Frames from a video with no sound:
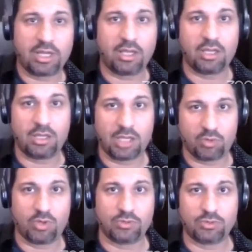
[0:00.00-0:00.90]
They're the he
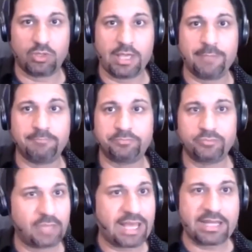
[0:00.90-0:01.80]
heroes, okay?
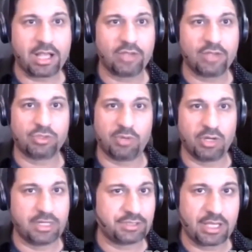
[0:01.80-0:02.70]
Any
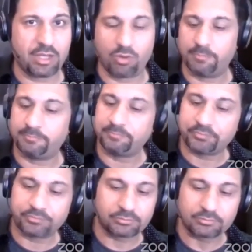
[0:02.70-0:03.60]
customer is a hero.
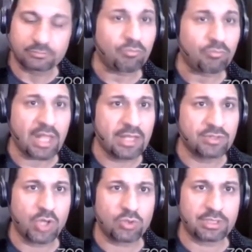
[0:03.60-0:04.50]

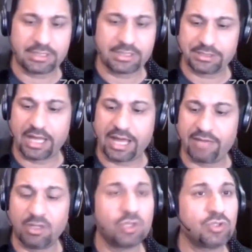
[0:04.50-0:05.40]
It's hosted as
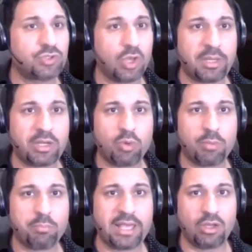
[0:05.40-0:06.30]
live. So many
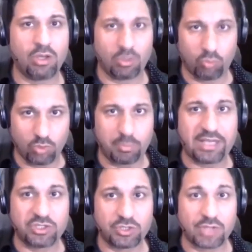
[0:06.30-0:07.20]
web pa uh,
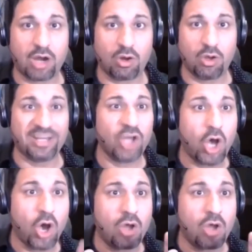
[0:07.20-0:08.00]
pages are on it.